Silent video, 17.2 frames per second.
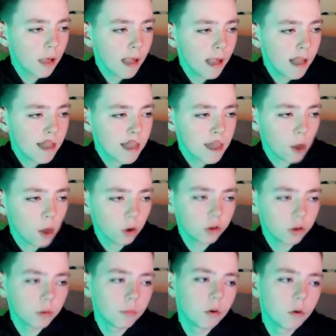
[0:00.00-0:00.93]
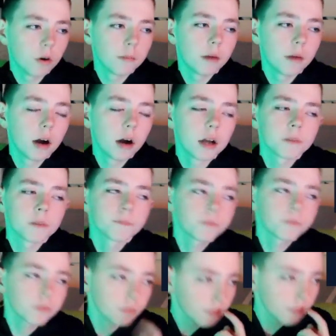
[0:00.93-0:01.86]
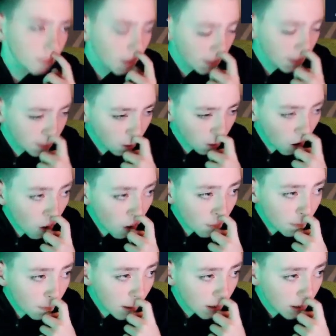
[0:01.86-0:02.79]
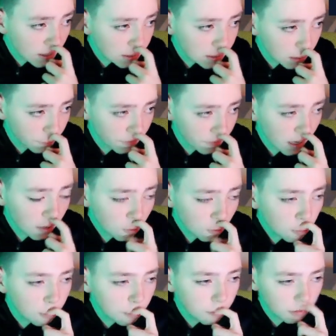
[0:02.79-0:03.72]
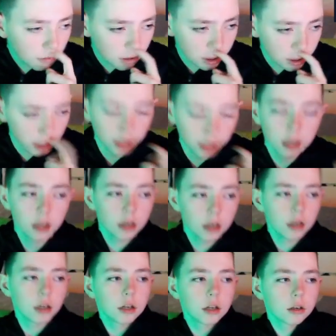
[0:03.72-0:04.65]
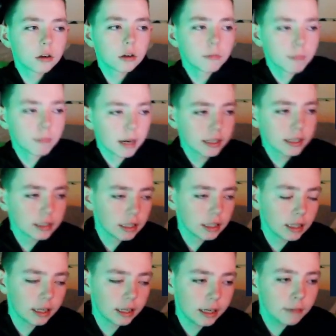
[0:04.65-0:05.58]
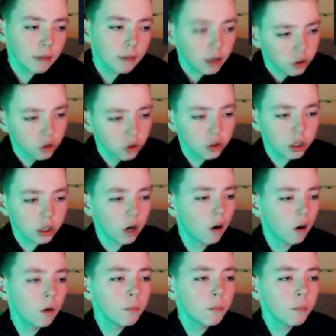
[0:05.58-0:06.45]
Oh, come on, man. Get up, man. It's the final bloody minutes of the game, man. Just get up.